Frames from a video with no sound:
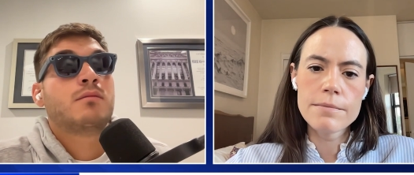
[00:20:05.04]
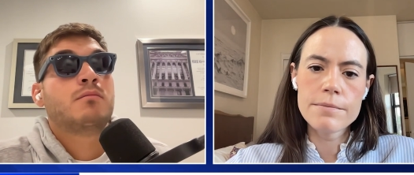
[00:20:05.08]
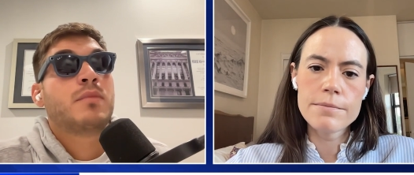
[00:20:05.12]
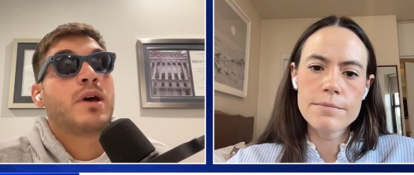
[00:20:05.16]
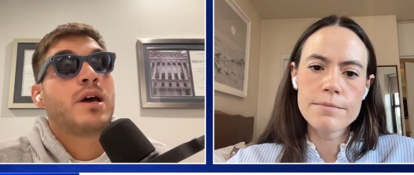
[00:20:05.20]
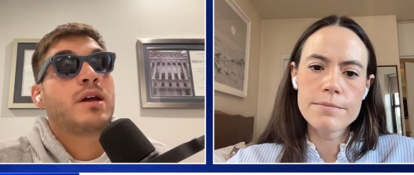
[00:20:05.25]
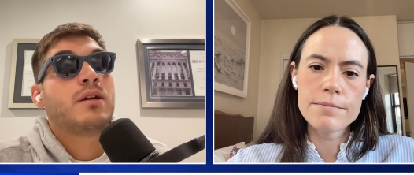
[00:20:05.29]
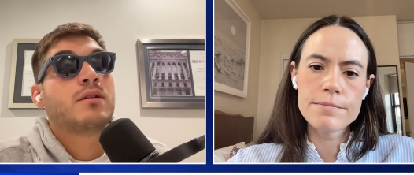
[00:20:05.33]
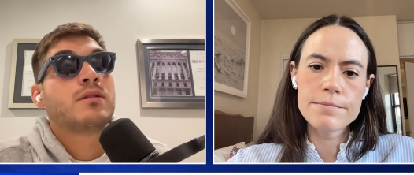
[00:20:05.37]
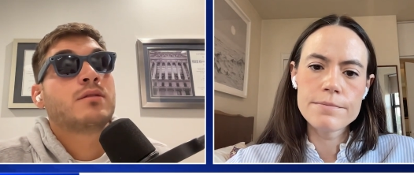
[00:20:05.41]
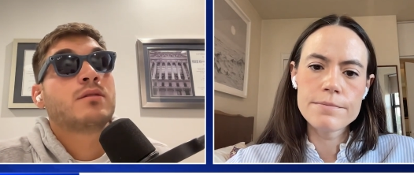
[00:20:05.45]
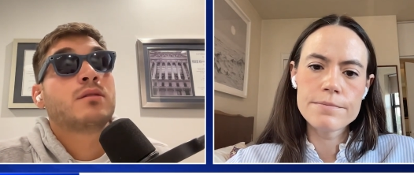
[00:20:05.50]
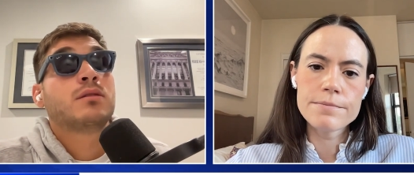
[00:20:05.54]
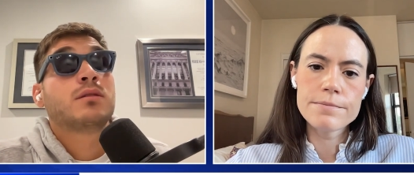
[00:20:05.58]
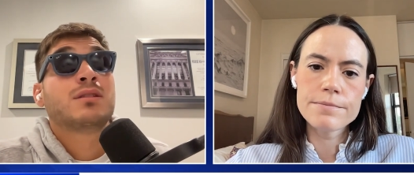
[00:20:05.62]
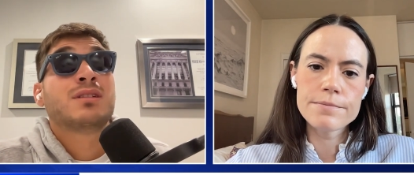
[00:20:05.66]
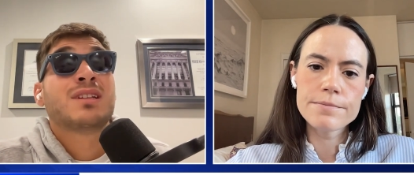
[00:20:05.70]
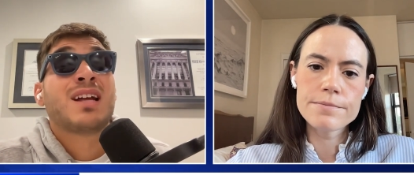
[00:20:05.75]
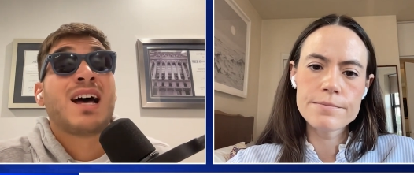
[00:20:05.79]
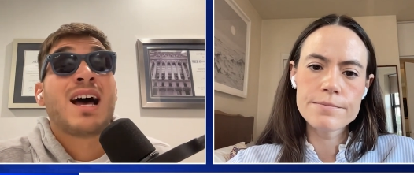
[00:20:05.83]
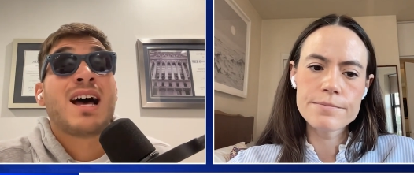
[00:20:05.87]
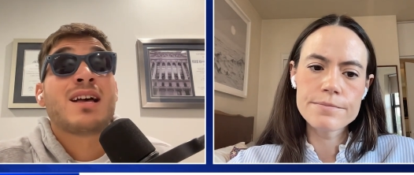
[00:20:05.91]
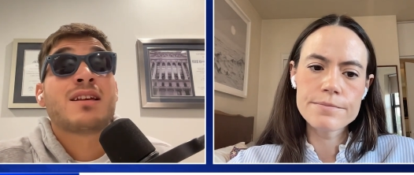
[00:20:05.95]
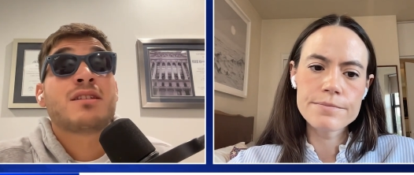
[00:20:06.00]
Speaker 1: Meta's
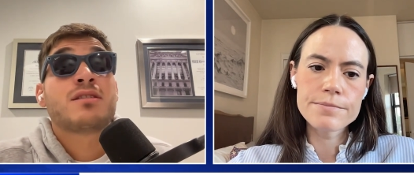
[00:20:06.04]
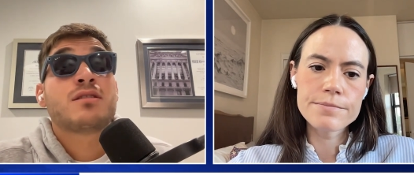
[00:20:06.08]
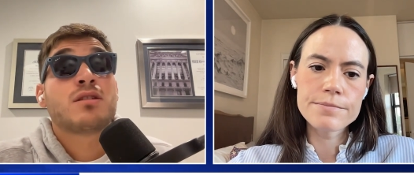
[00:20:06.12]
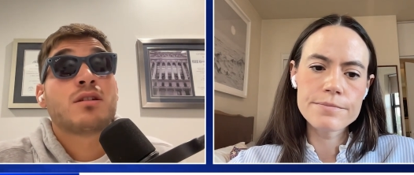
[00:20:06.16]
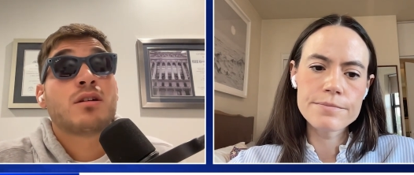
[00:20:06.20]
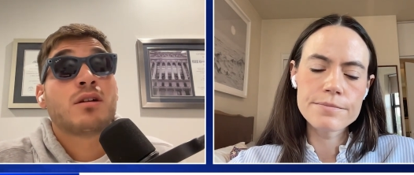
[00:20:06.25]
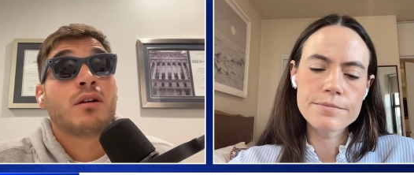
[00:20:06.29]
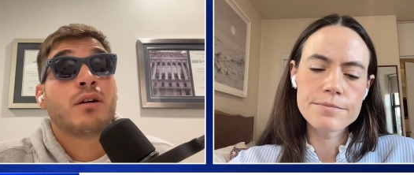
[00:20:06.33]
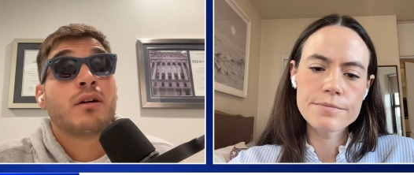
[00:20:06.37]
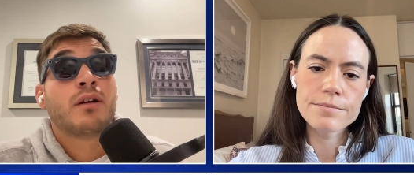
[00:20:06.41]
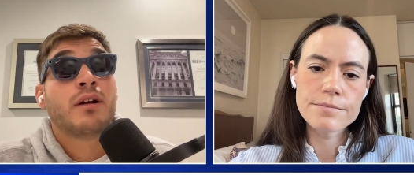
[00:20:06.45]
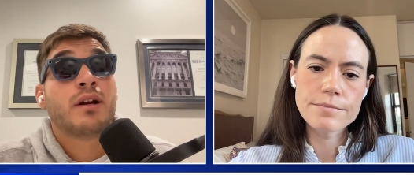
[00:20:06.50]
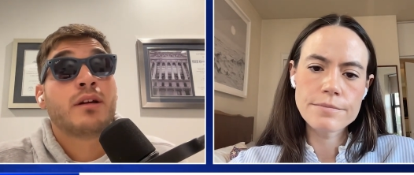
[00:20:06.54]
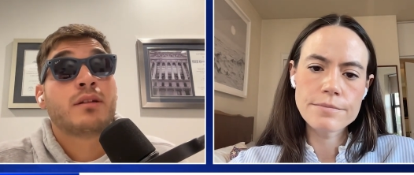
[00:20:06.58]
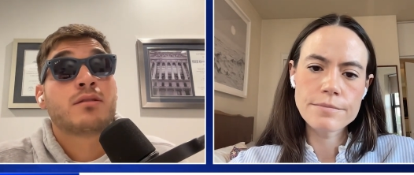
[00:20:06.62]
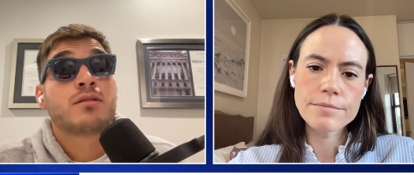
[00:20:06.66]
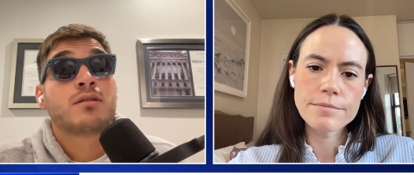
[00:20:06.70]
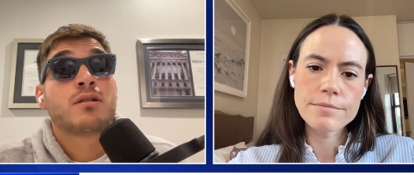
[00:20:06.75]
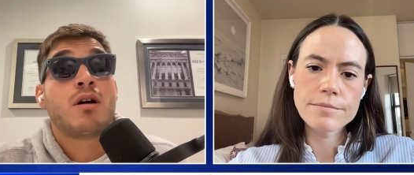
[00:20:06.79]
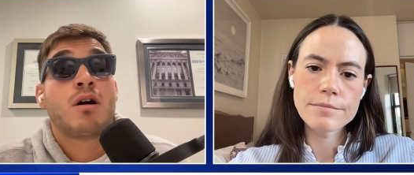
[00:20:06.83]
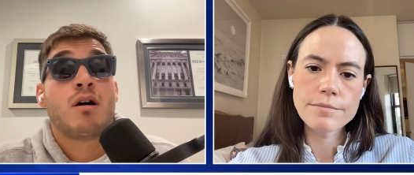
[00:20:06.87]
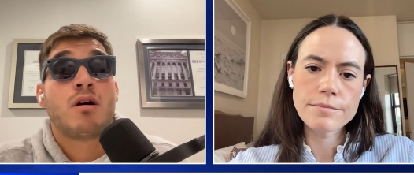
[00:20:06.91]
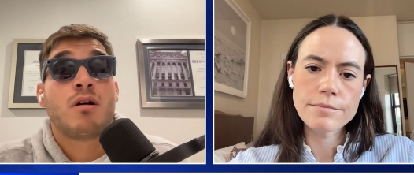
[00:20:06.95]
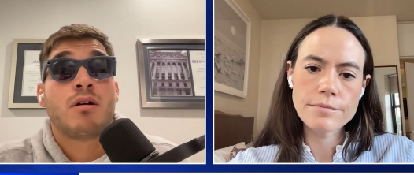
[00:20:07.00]
last earnings
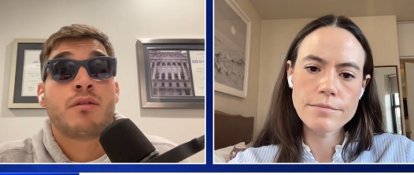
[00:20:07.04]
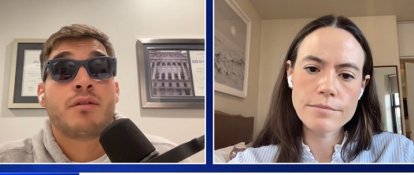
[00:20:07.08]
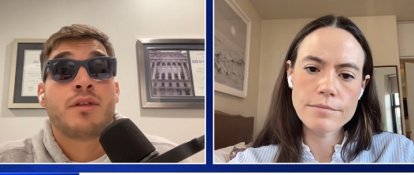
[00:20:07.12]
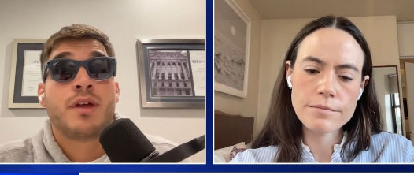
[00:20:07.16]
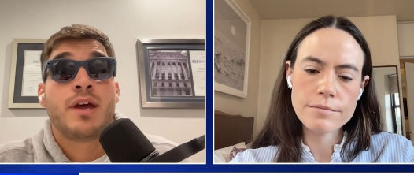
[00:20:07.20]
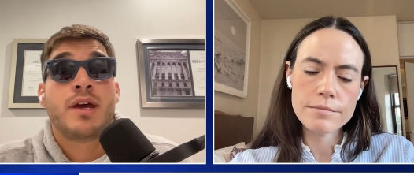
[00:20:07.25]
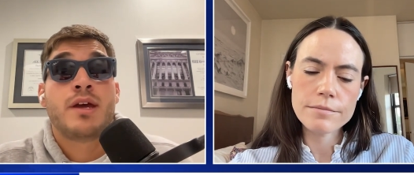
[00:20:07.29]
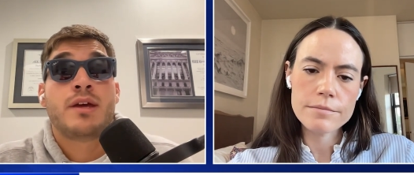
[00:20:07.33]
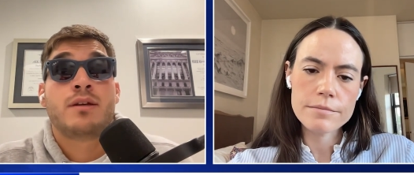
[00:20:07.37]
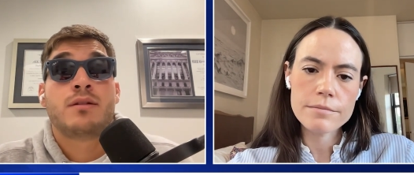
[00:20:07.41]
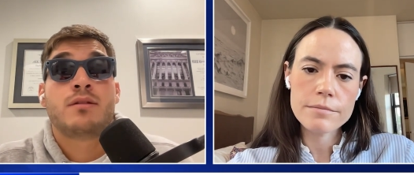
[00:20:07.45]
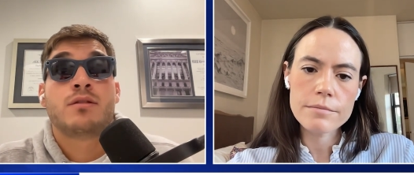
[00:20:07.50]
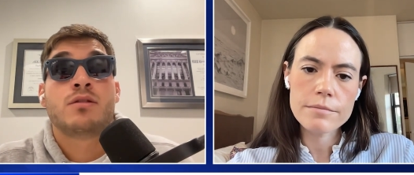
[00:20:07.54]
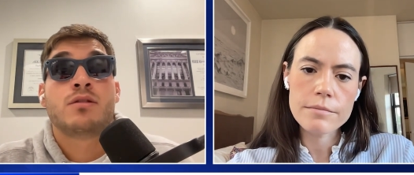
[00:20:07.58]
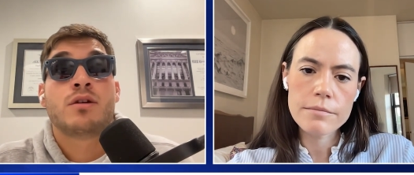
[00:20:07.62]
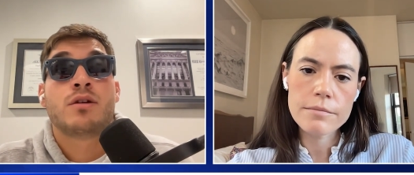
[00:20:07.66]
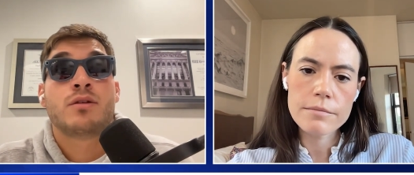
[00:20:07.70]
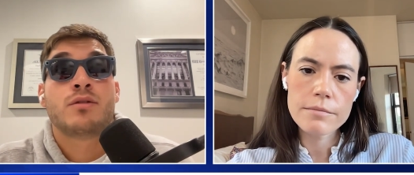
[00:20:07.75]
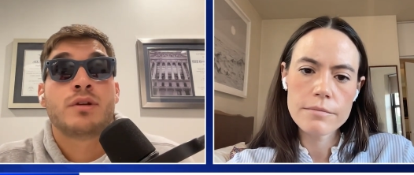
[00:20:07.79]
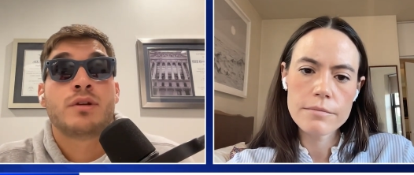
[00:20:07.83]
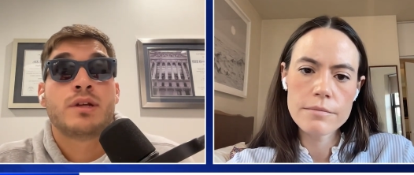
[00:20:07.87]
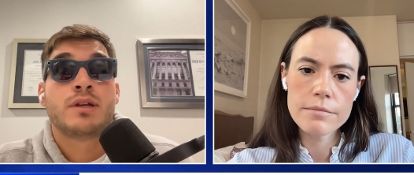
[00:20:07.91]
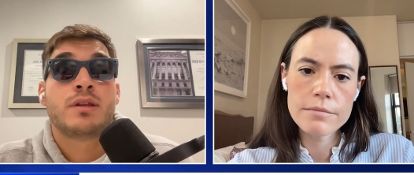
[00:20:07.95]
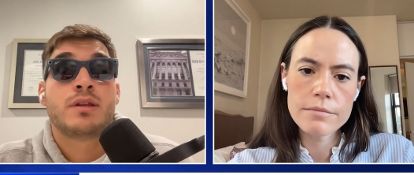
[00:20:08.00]
call, they
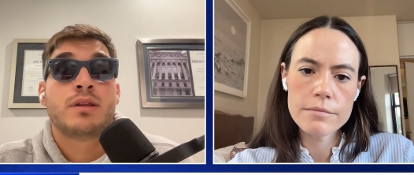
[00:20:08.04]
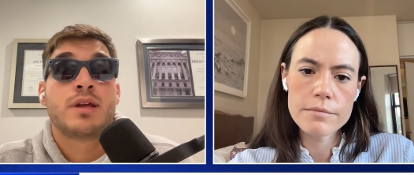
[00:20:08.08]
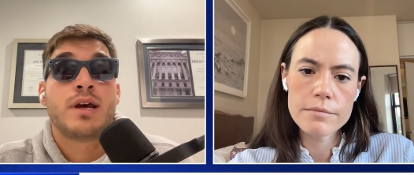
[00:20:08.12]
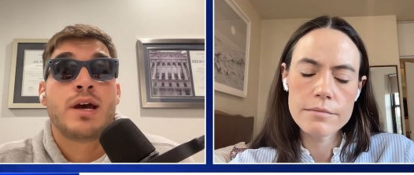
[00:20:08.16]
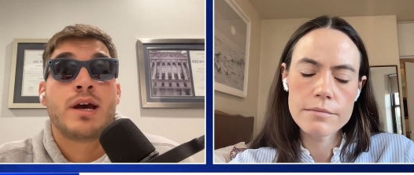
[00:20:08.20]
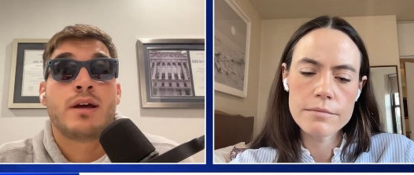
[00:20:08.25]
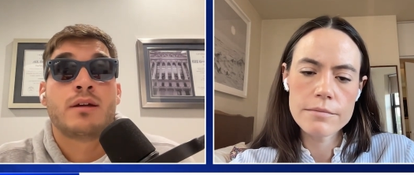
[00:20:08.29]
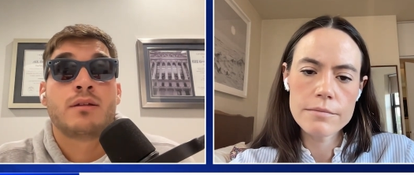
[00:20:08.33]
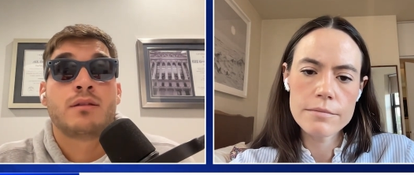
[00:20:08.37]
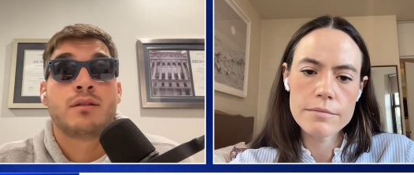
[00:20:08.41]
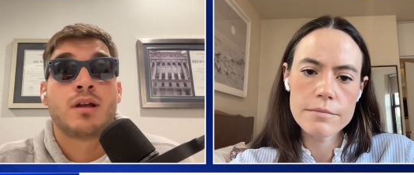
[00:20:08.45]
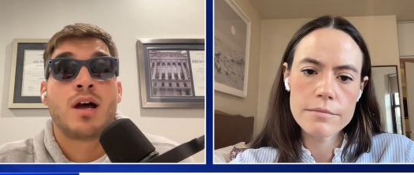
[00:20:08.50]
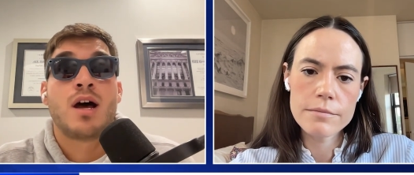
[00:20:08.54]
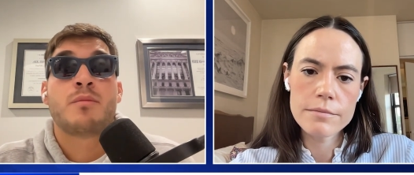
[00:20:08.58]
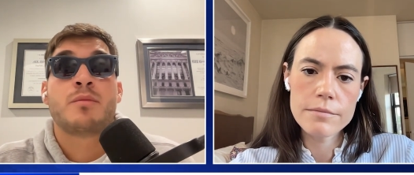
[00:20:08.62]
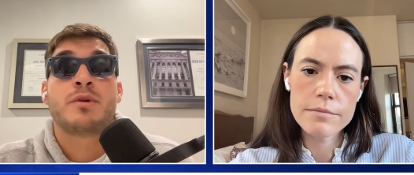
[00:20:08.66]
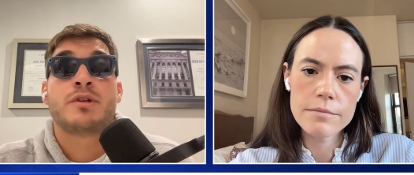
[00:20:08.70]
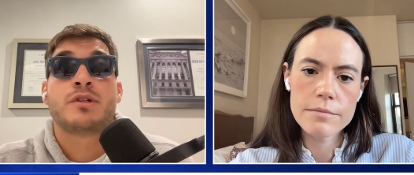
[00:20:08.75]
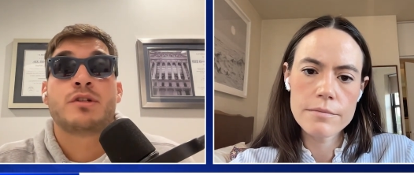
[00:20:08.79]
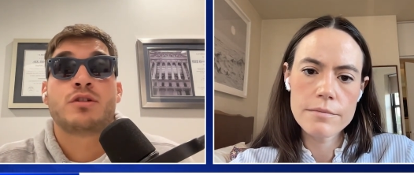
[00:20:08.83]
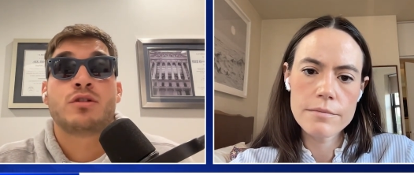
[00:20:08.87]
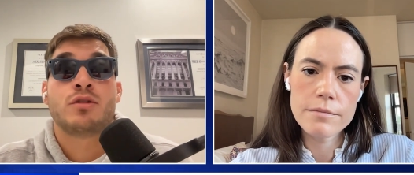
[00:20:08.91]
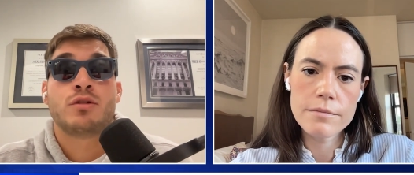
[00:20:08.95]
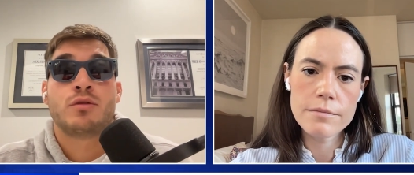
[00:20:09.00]
noted that Llama
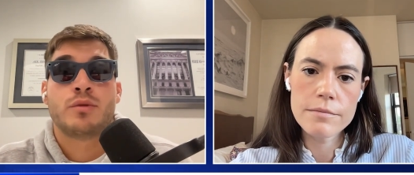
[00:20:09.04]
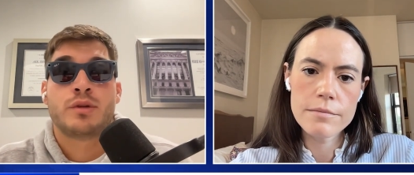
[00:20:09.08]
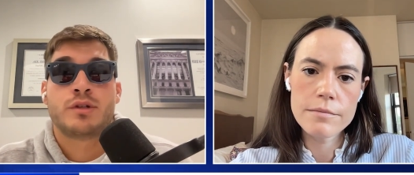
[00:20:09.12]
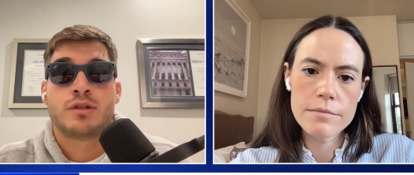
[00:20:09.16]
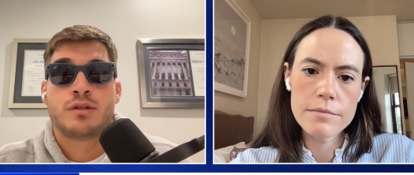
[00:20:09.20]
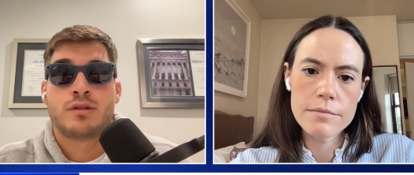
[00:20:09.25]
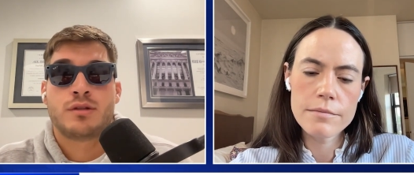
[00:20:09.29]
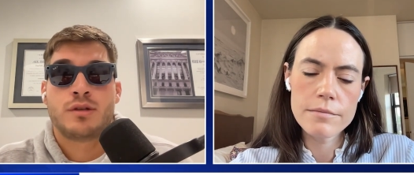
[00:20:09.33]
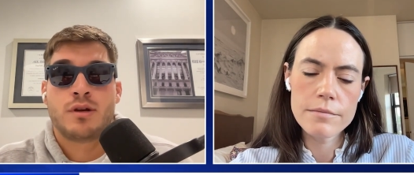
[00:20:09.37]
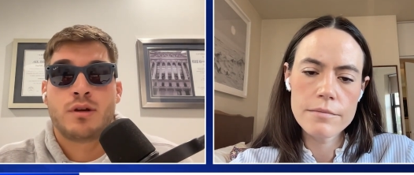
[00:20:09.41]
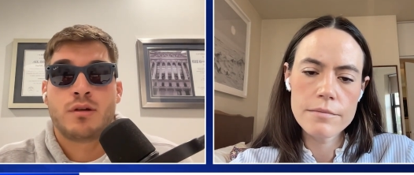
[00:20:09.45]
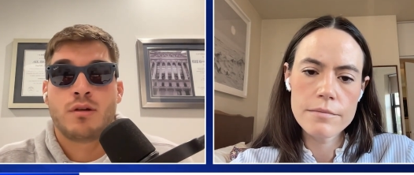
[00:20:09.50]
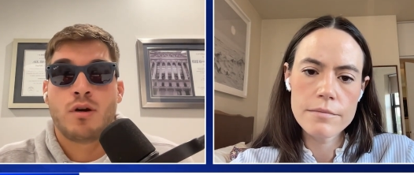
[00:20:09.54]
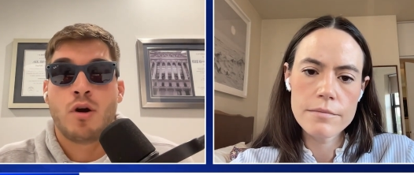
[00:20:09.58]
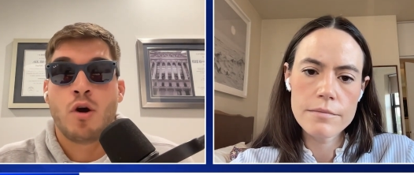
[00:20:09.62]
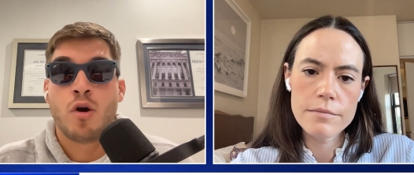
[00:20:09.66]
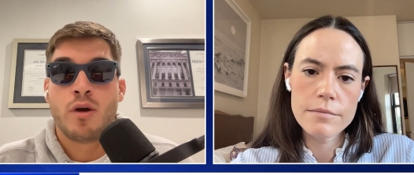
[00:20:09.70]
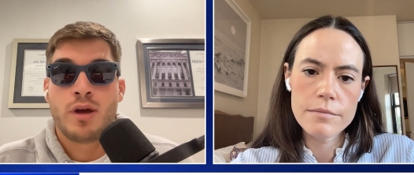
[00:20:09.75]
2, which is their,